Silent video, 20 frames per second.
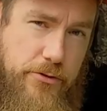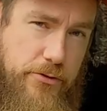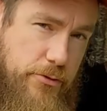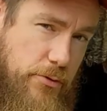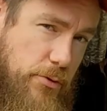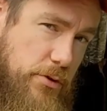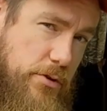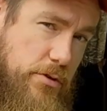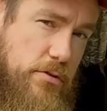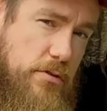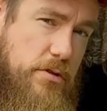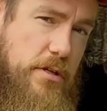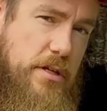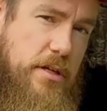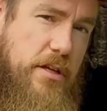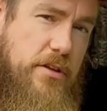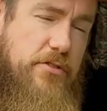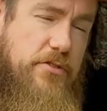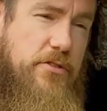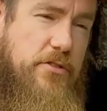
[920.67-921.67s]
soil
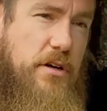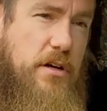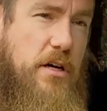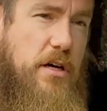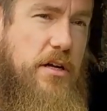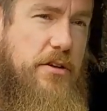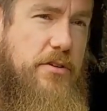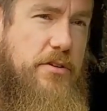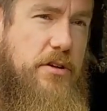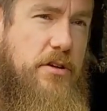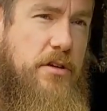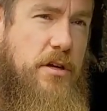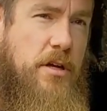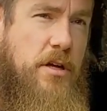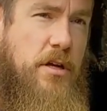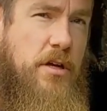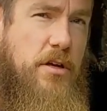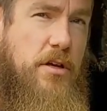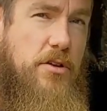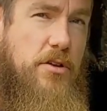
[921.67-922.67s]
is not
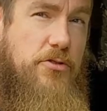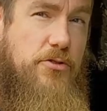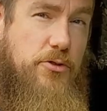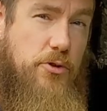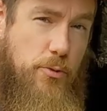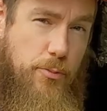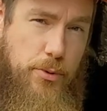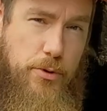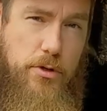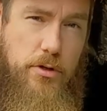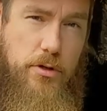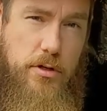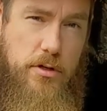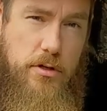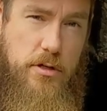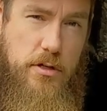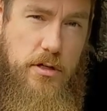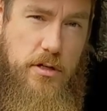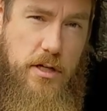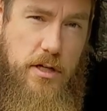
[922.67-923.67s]
super
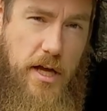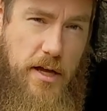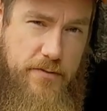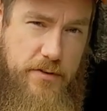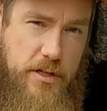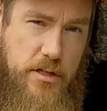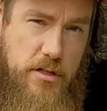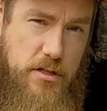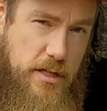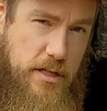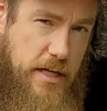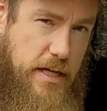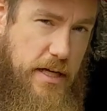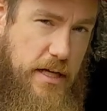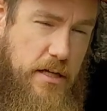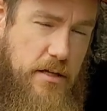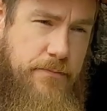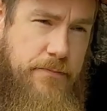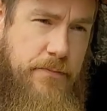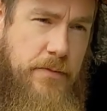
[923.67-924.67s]
heavy
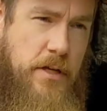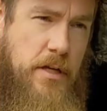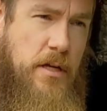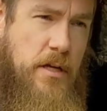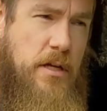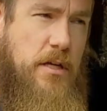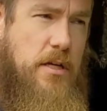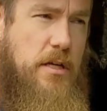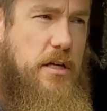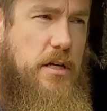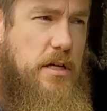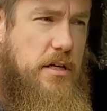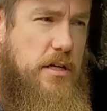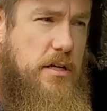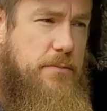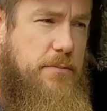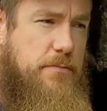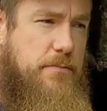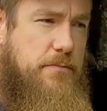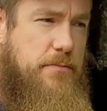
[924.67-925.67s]
clay,
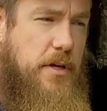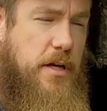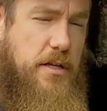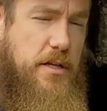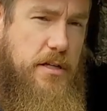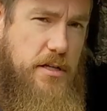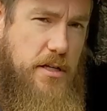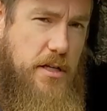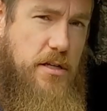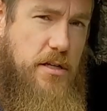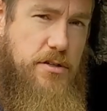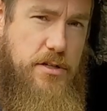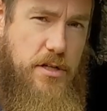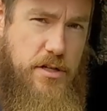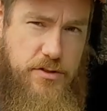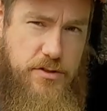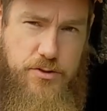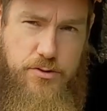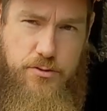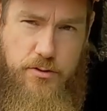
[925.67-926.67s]
and it
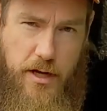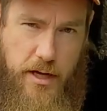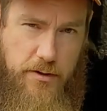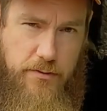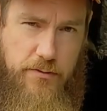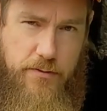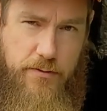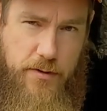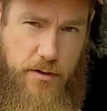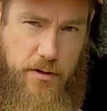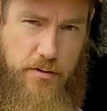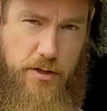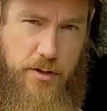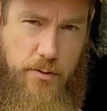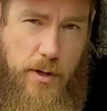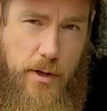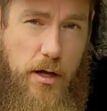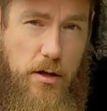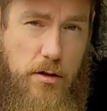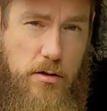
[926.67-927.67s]
does drain fairly
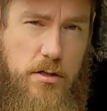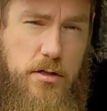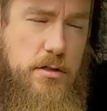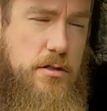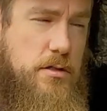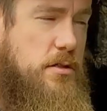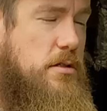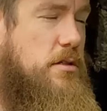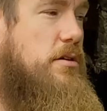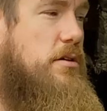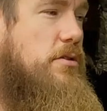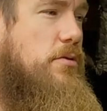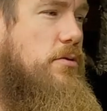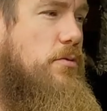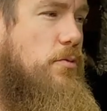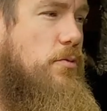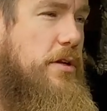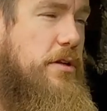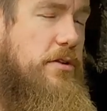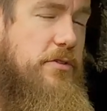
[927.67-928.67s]
well,
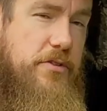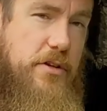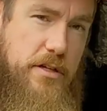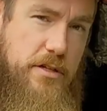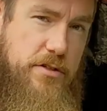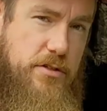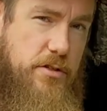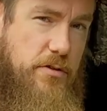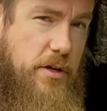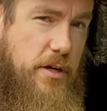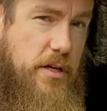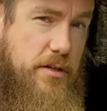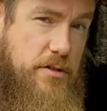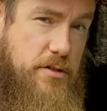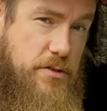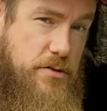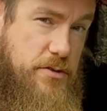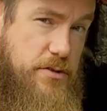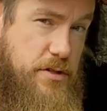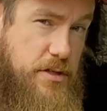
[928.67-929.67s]
we decided to go ahead and
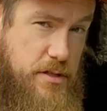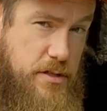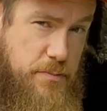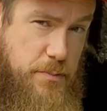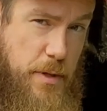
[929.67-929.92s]
use this